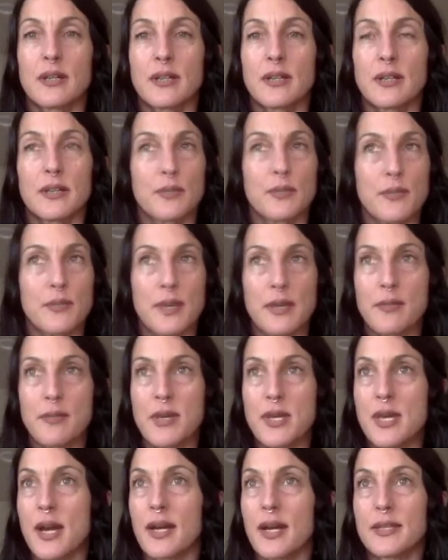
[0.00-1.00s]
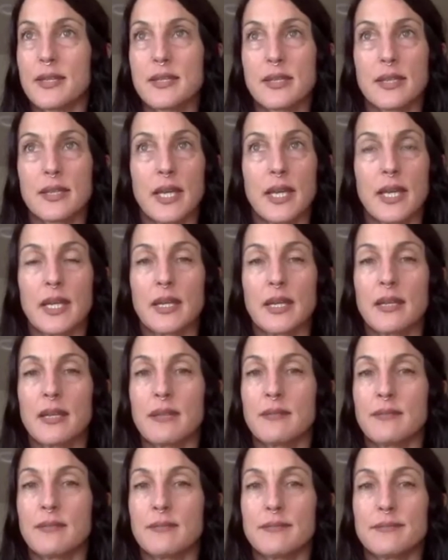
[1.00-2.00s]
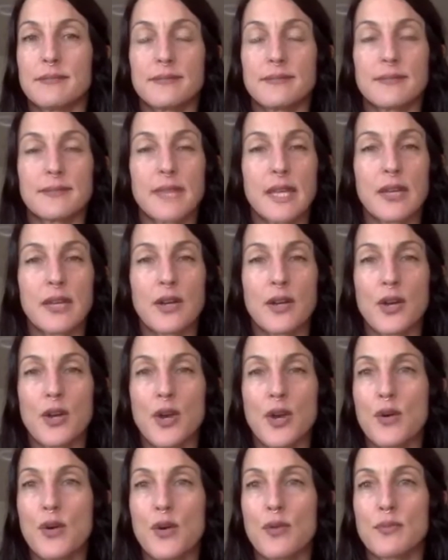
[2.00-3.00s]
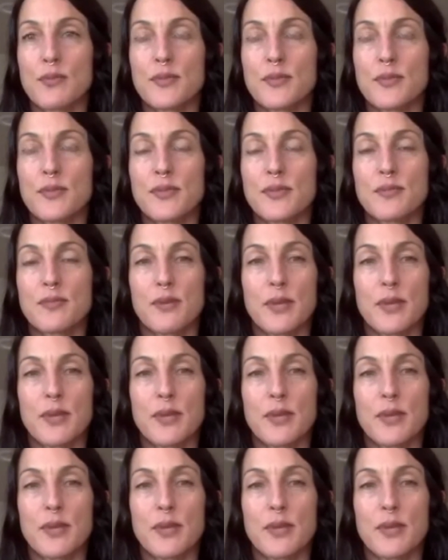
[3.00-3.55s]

We may be isolated in our homes,